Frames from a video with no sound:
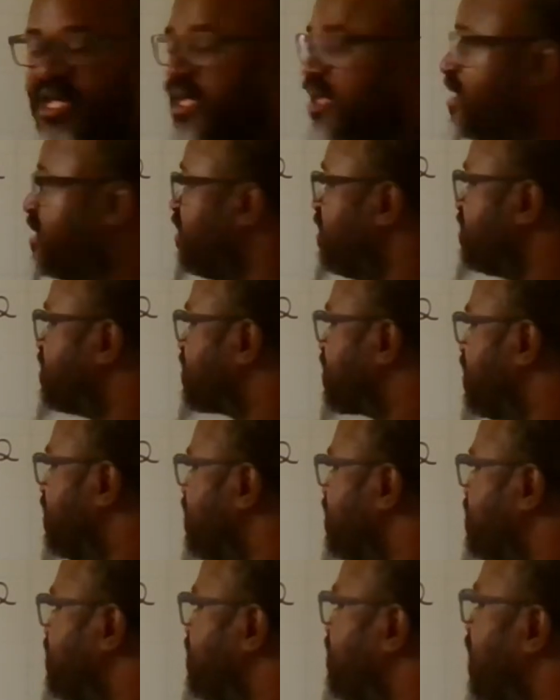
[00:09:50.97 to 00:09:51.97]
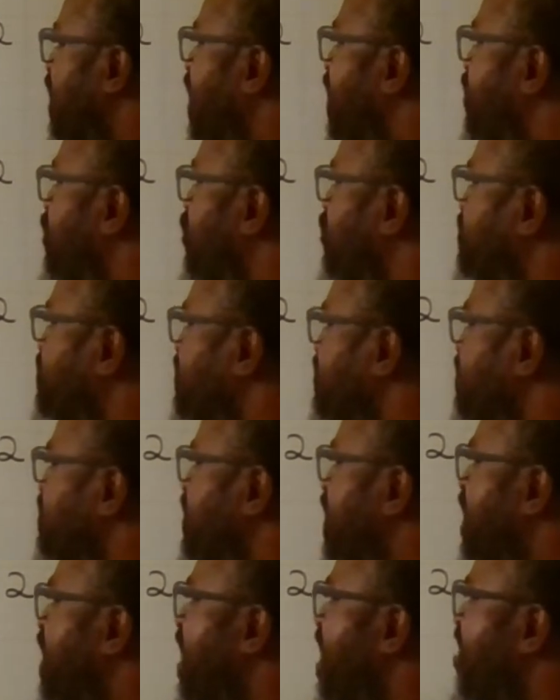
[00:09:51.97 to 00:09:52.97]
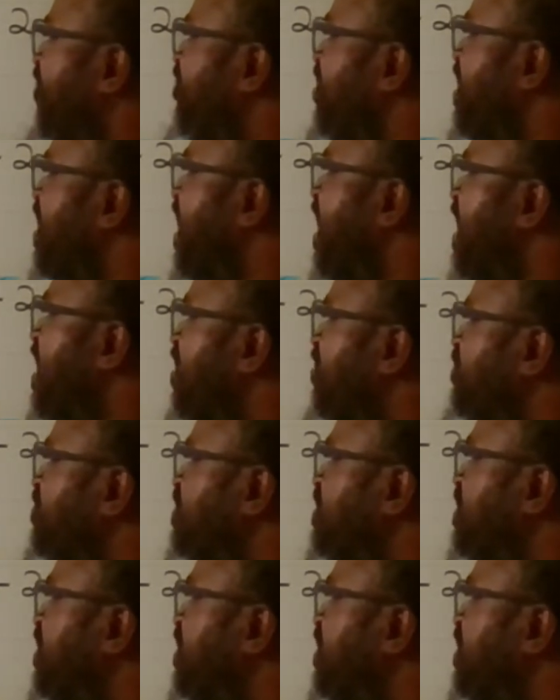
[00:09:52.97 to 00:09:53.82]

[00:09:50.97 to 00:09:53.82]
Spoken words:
In this case, I notice that I have a negative